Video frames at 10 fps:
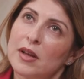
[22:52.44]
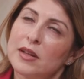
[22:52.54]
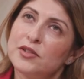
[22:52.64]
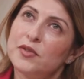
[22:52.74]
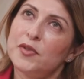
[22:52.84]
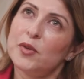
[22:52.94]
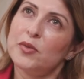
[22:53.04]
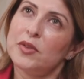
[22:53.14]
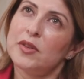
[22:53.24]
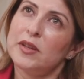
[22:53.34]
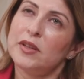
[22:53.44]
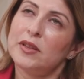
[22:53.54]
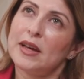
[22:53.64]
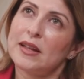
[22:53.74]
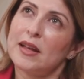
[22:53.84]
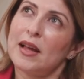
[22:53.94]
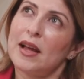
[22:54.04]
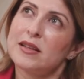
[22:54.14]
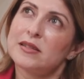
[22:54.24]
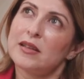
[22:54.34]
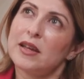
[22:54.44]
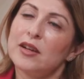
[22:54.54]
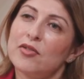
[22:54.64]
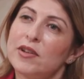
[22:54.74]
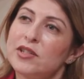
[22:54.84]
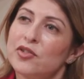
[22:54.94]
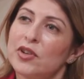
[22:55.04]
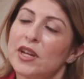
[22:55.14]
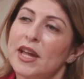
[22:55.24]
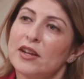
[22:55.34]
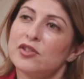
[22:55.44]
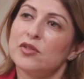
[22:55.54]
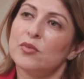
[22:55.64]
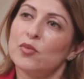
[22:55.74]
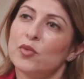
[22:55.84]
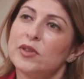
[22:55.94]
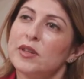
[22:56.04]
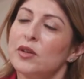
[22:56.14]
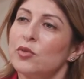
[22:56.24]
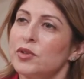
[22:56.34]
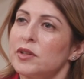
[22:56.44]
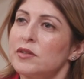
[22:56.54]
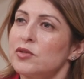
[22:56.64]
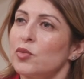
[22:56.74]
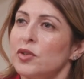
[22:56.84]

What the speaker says: And do you feel that has increased your connection with the audience or